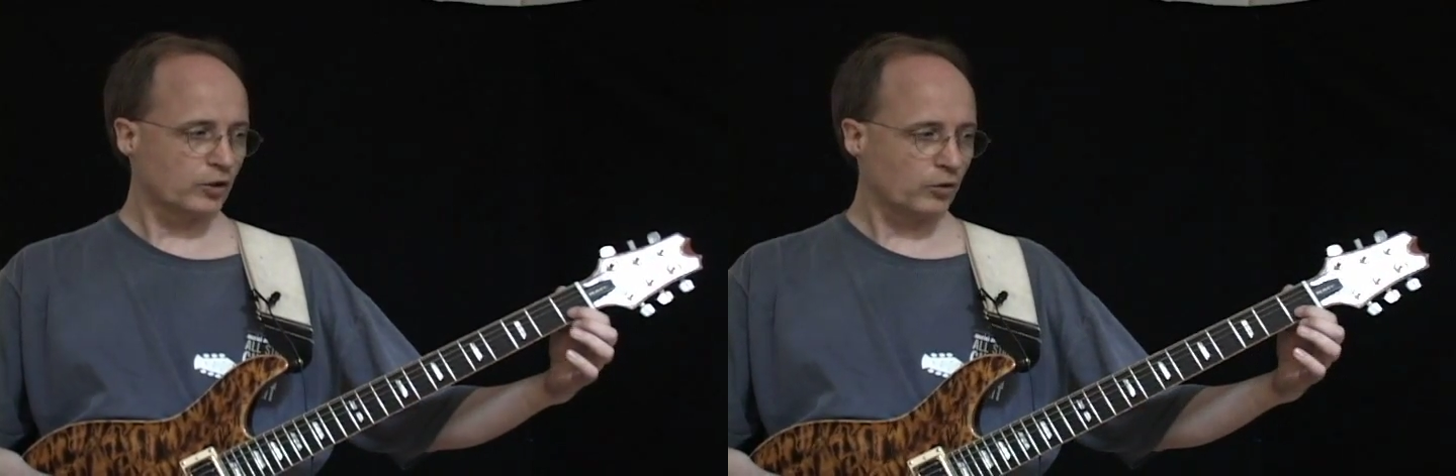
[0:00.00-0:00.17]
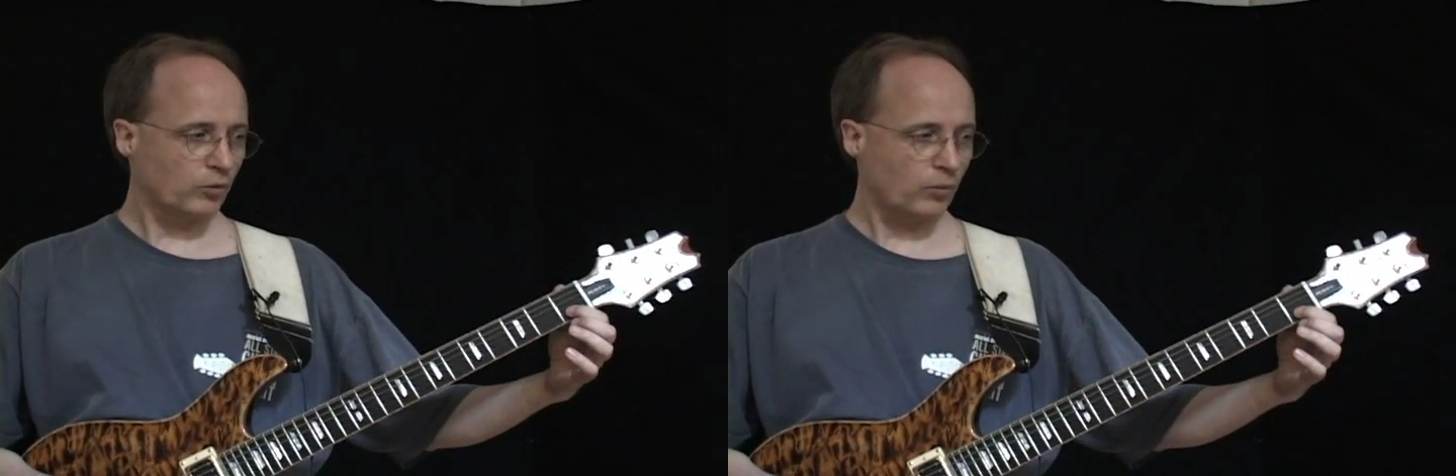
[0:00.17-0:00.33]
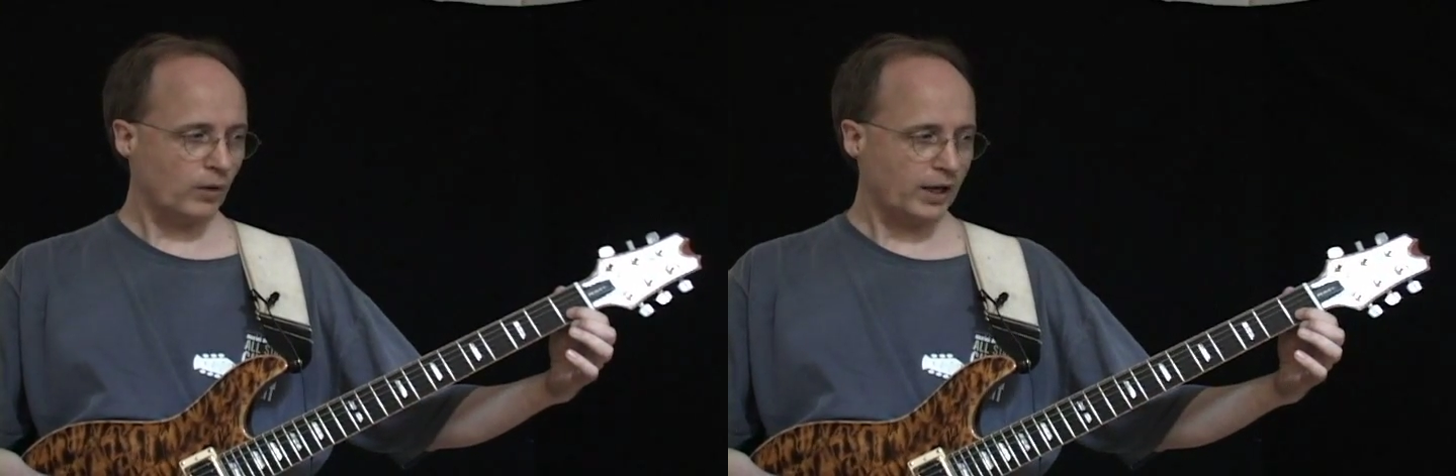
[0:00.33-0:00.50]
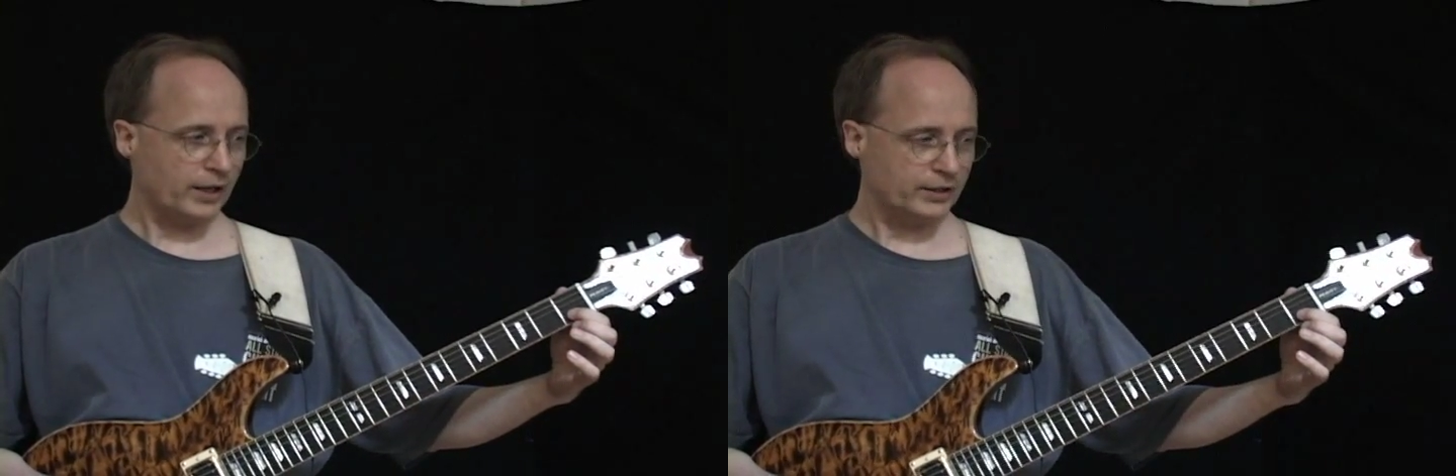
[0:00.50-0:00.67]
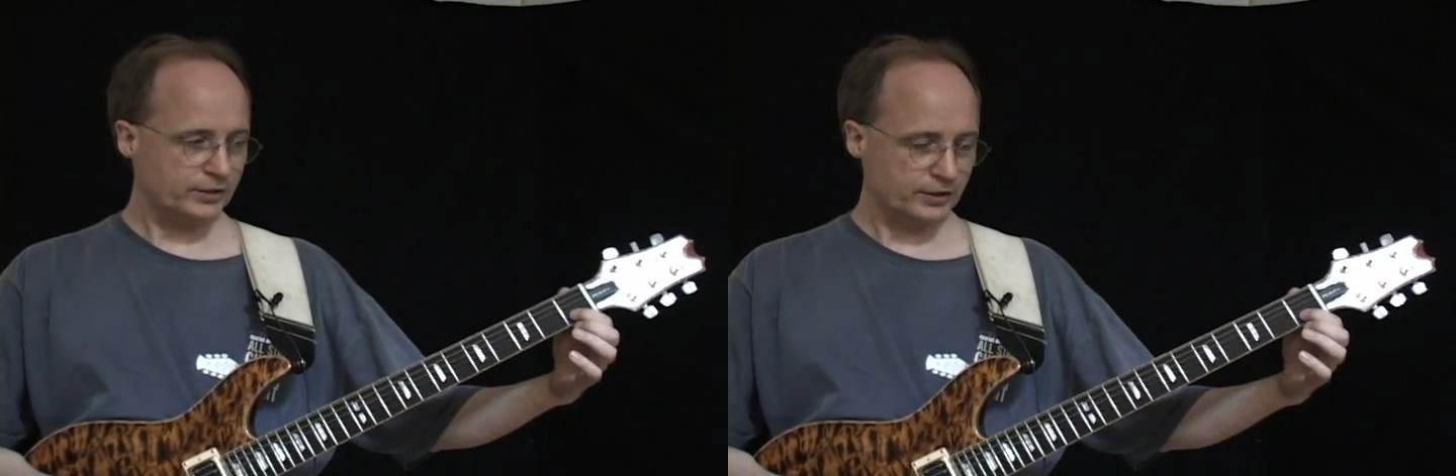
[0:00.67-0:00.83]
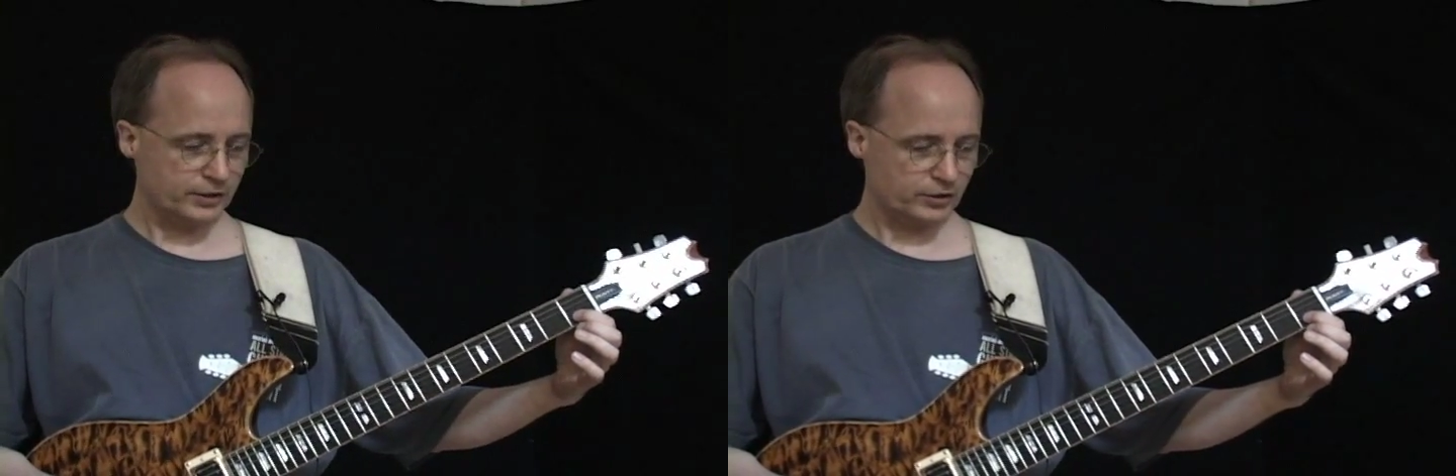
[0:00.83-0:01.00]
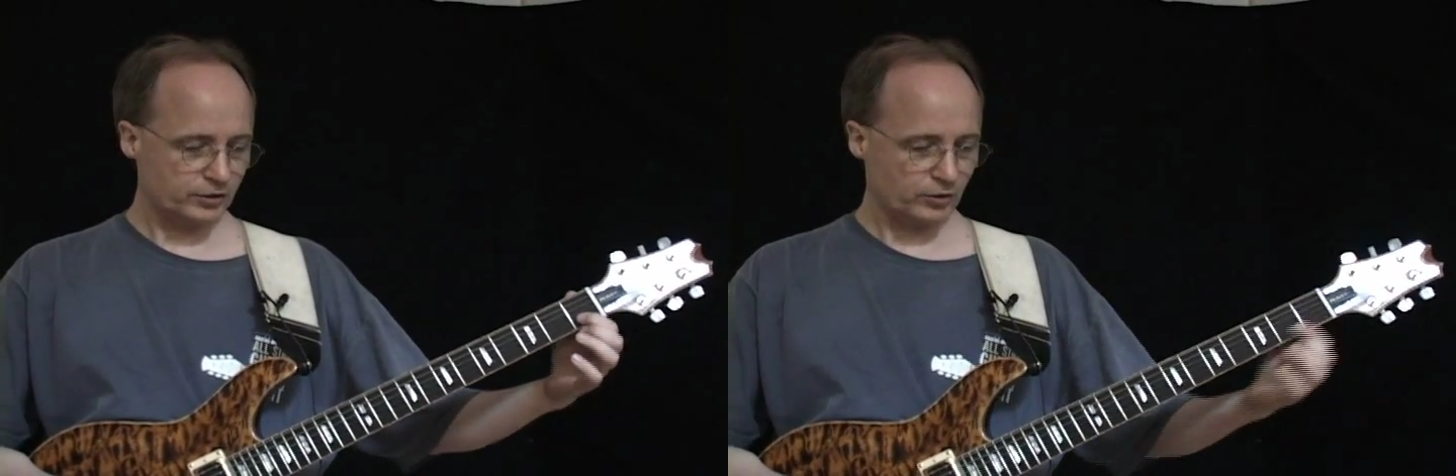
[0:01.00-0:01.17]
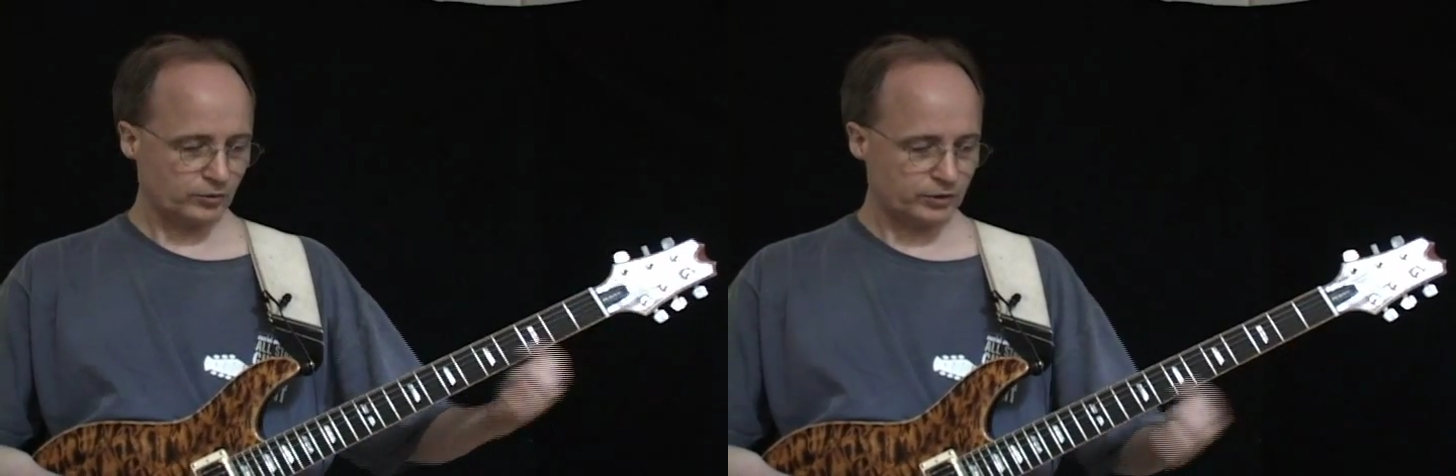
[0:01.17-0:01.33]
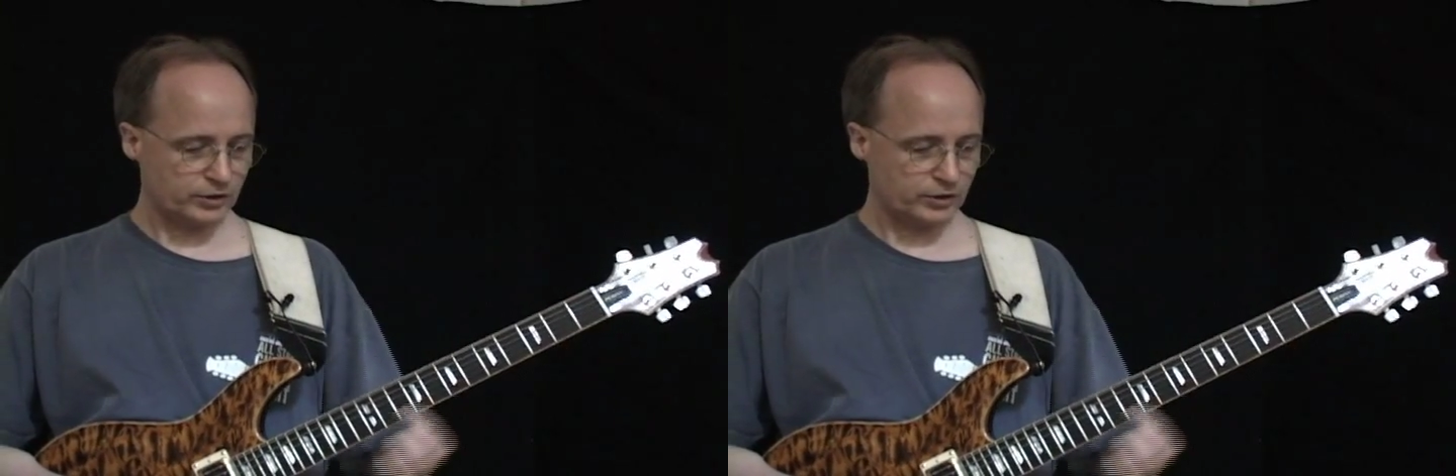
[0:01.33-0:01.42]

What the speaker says: why is this note